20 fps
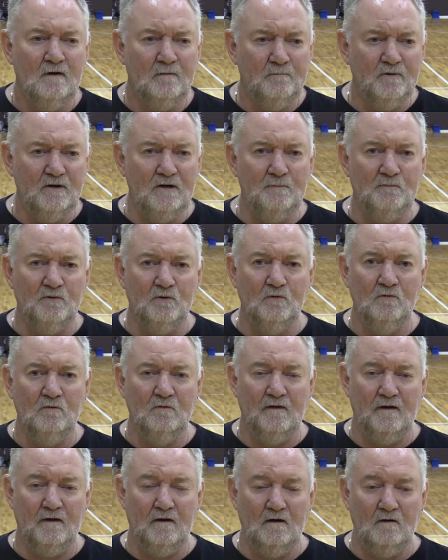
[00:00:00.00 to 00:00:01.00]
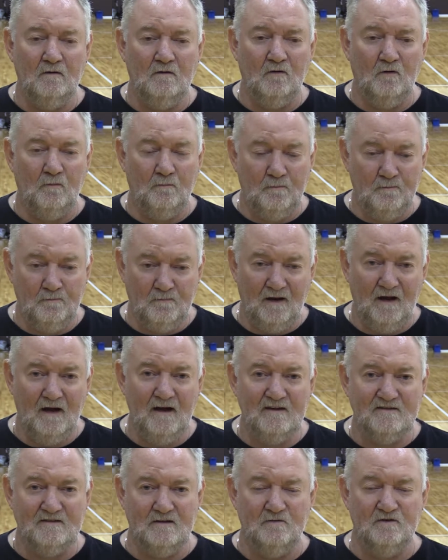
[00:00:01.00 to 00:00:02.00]
people or
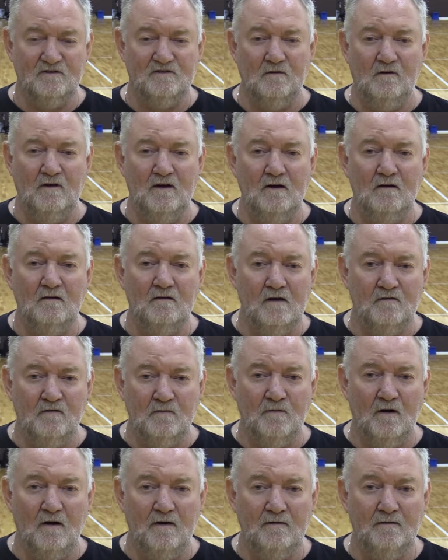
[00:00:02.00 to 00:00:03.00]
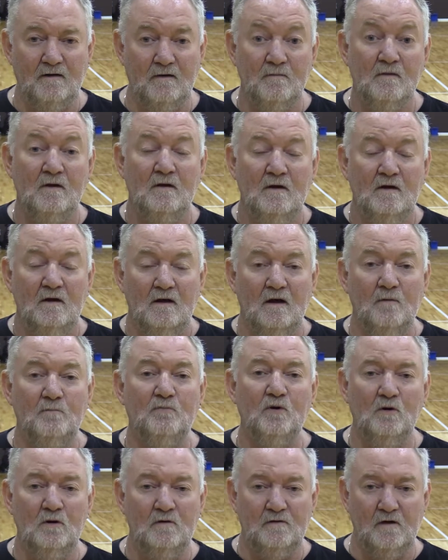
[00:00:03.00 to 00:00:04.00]
players that was around everybody that
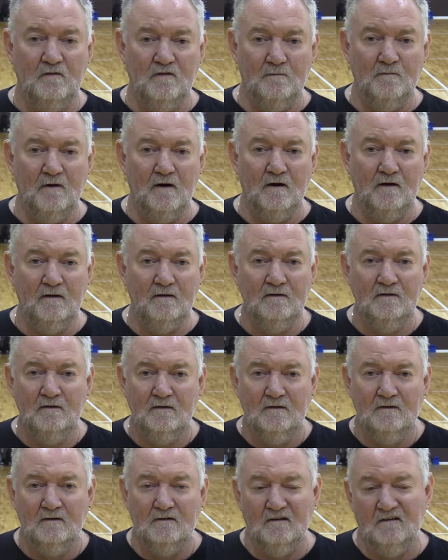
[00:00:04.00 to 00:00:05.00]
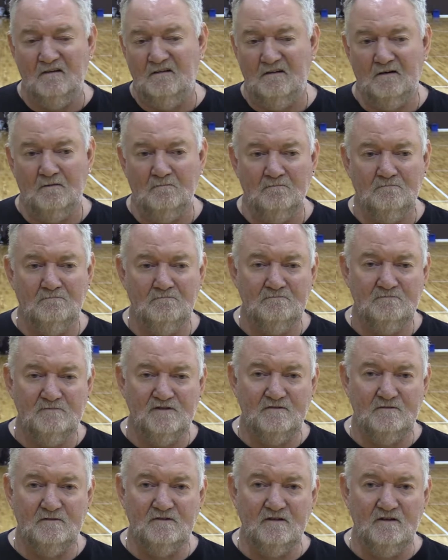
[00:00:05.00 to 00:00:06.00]
improved everybody.
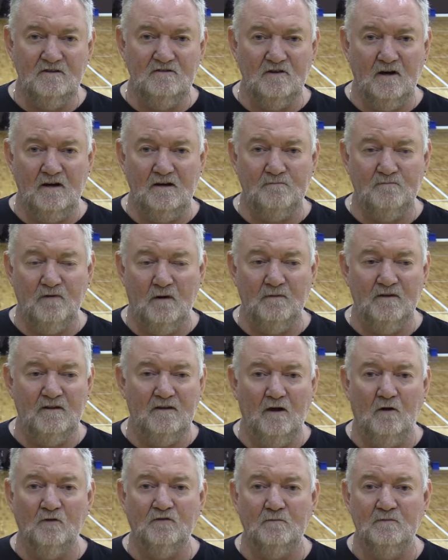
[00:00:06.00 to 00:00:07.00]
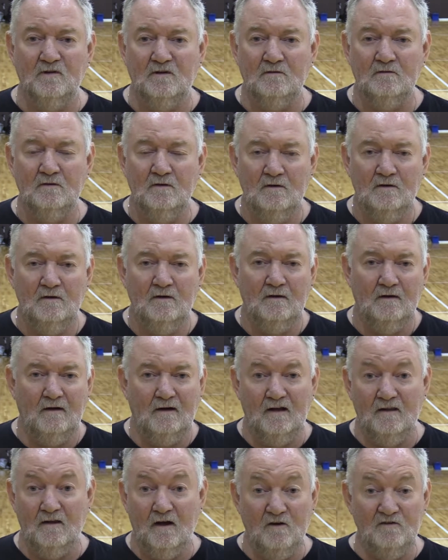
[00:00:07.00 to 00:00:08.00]
CJ probably the ultimate
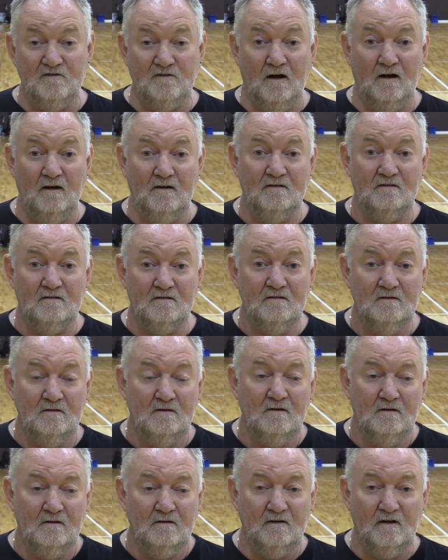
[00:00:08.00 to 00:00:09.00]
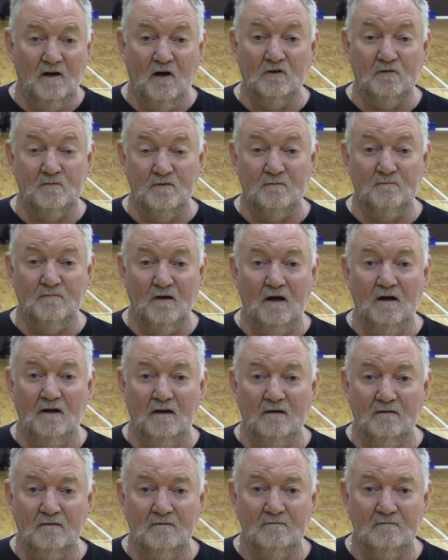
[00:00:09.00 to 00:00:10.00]
in those days, the ultimate
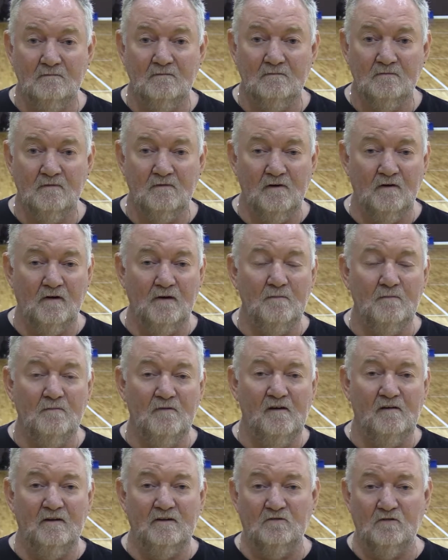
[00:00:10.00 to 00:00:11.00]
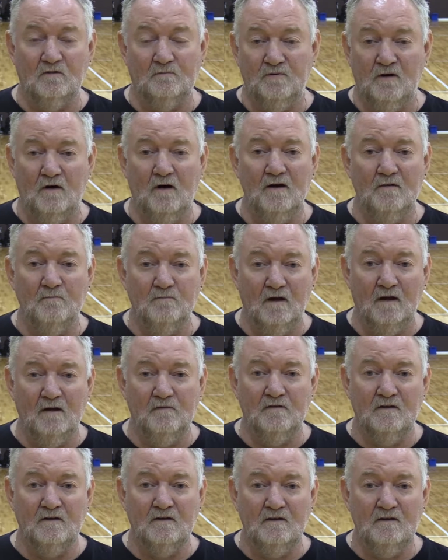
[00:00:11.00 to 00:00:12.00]
player. Very took pride in playing
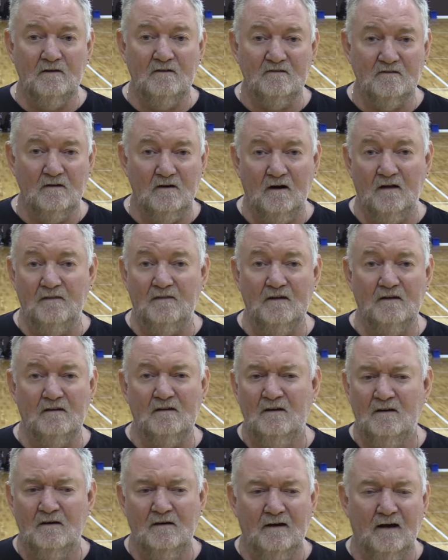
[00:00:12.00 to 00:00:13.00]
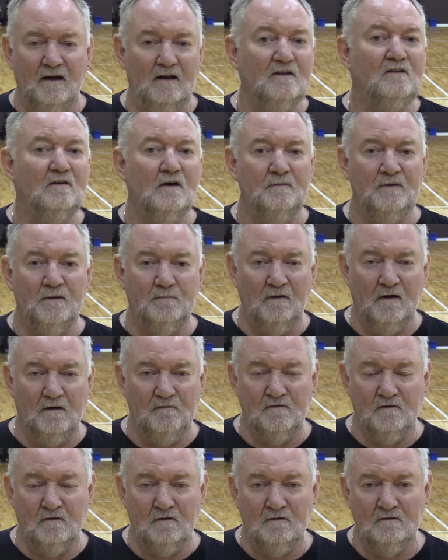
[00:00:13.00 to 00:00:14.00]
for the Kings, and I think any team he played
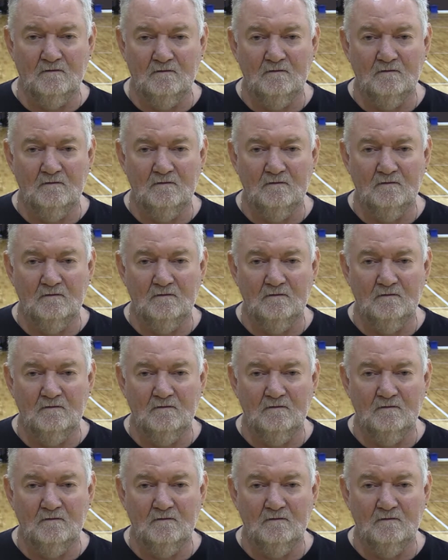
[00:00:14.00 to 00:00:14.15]
for.